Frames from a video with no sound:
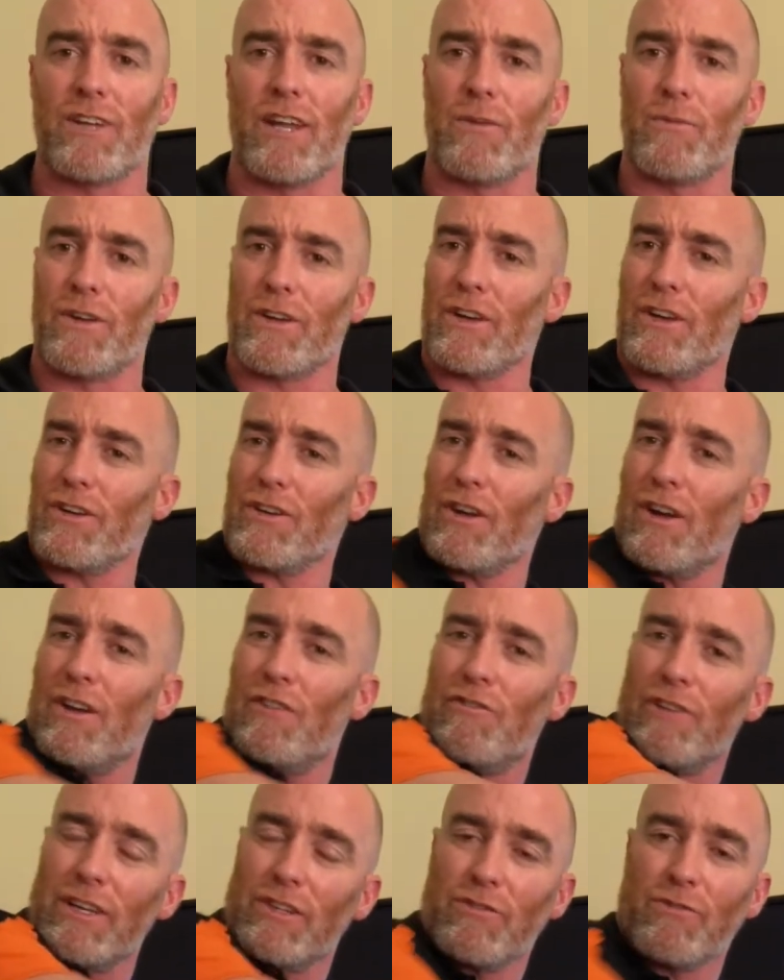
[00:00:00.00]
and we're going to go
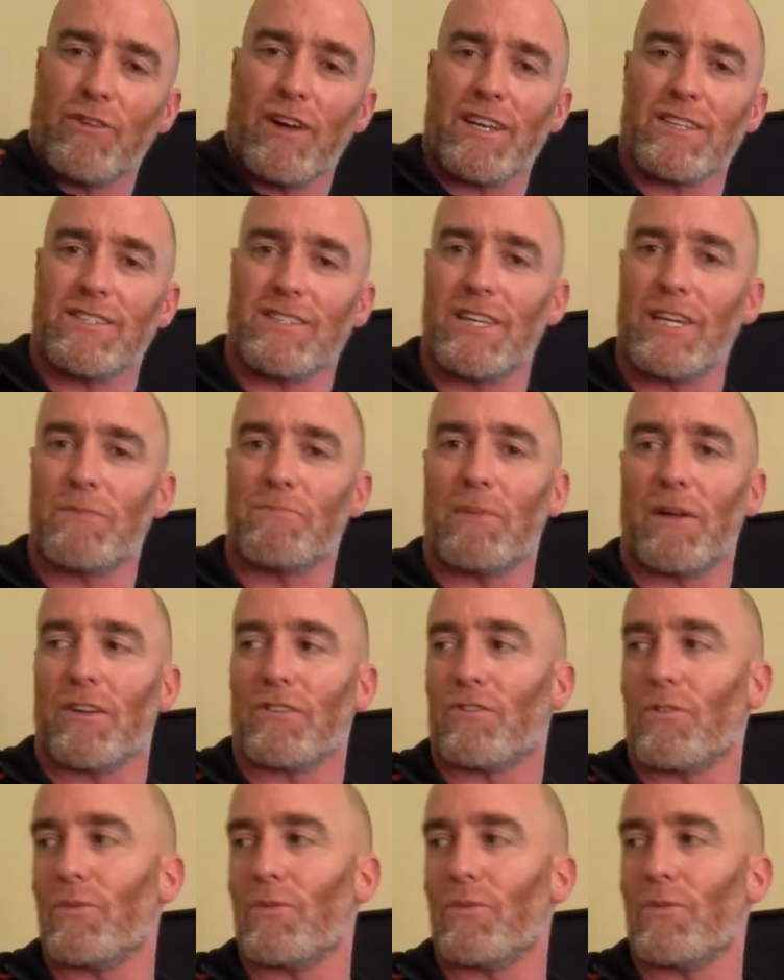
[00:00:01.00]
and reach for our seatbelt,